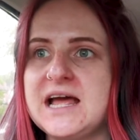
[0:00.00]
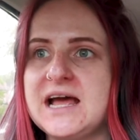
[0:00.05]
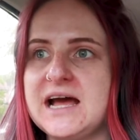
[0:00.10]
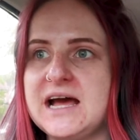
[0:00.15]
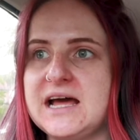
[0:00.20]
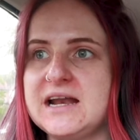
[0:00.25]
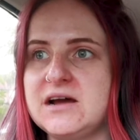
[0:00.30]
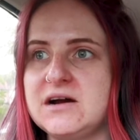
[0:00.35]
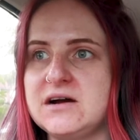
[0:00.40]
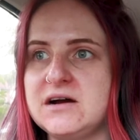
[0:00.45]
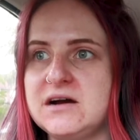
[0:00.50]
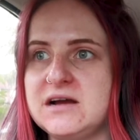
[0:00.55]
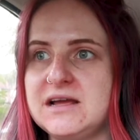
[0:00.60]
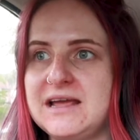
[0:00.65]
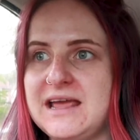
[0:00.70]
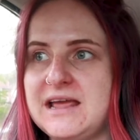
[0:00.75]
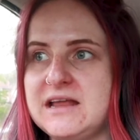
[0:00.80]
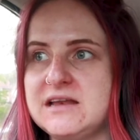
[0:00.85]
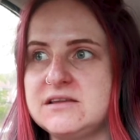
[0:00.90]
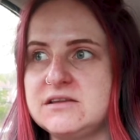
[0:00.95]
And
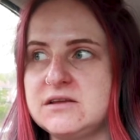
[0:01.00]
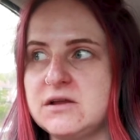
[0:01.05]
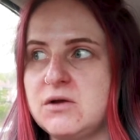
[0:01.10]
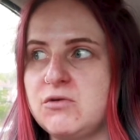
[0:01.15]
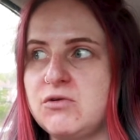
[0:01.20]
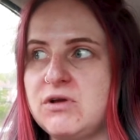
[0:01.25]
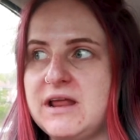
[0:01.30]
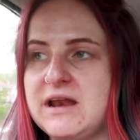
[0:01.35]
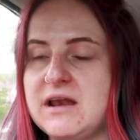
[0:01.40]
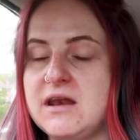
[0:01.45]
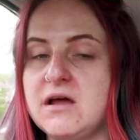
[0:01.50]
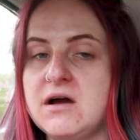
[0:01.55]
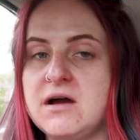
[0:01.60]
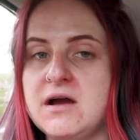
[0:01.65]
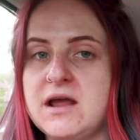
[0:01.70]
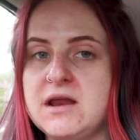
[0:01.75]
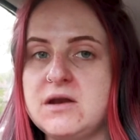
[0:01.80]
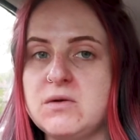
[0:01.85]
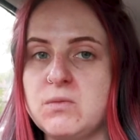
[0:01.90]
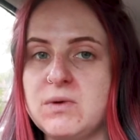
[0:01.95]
it's in
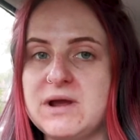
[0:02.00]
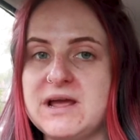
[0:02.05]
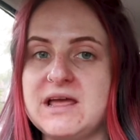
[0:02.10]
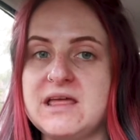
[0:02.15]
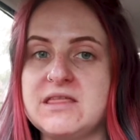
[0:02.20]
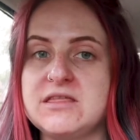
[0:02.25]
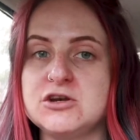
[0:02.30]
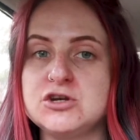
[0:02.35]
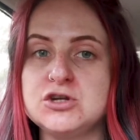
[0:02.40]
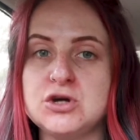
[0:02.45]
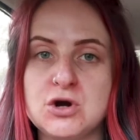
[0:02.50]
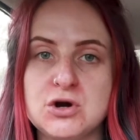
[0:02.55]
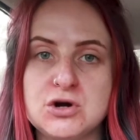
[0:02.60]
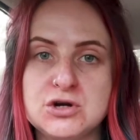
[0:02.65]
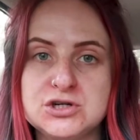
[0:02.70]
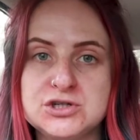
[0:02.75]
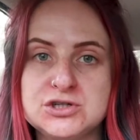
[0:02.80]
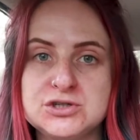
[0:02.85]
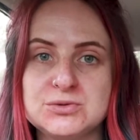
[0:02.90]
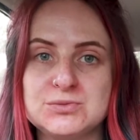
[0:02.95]
line with
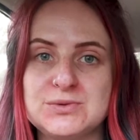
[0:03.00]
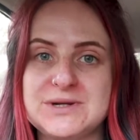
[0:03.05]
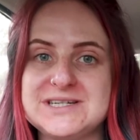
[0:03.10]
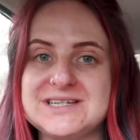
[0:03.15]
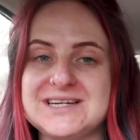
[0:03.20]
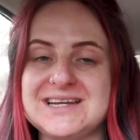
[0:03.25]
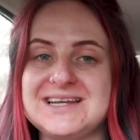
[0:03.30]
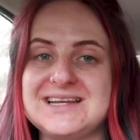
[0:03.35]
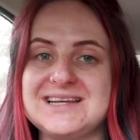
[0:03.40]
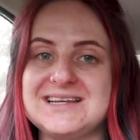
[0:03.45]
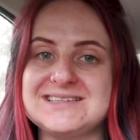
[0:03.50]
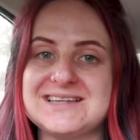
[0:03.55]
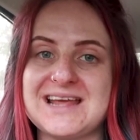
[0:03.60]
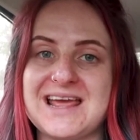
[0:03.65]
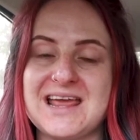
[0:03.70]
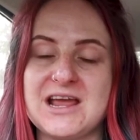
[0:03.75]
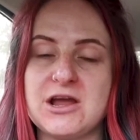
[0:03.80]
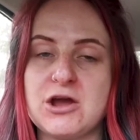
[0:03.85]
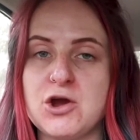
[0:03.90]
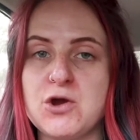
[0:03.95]
Tosh, which is
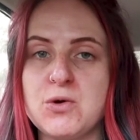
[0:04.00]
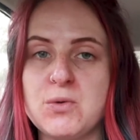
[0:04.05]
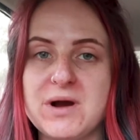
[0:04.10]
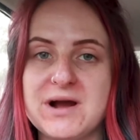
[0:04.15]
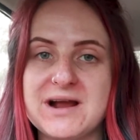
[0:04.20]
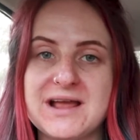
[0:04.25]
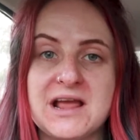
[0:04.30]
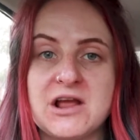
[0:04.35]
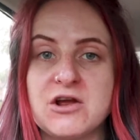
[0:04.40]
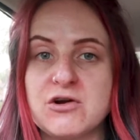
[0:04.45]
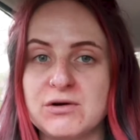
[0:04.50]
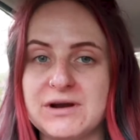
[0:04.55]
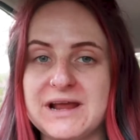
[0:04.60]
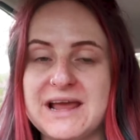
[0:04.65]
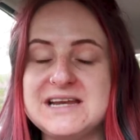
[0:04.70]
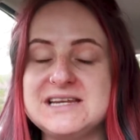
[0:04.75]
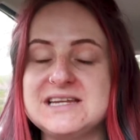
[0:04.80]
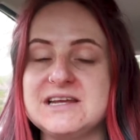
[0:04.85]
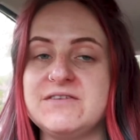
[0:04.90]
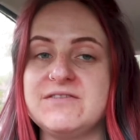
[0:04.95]
a co-working
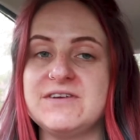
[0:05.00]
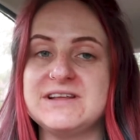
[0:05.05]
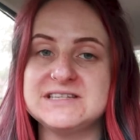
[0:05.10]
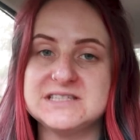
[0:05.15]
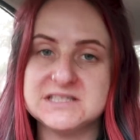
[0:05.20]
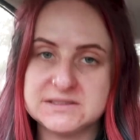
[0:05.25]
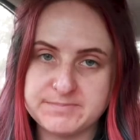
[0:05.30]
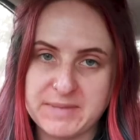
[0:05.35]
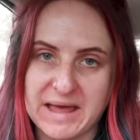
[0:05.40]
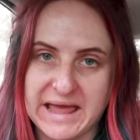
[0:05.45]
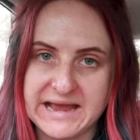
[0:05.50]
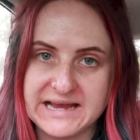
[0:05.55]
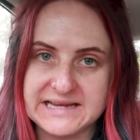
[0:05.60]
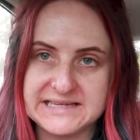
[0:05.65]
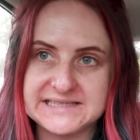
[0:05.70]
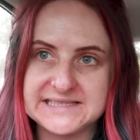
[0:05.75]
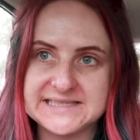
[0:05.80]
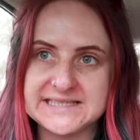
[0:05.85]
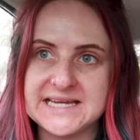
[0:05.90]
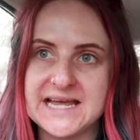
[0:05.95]
creative
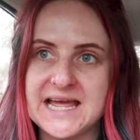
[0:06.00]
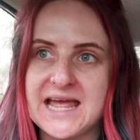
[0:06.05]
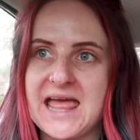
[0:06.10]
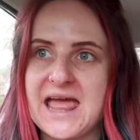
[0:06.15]
space.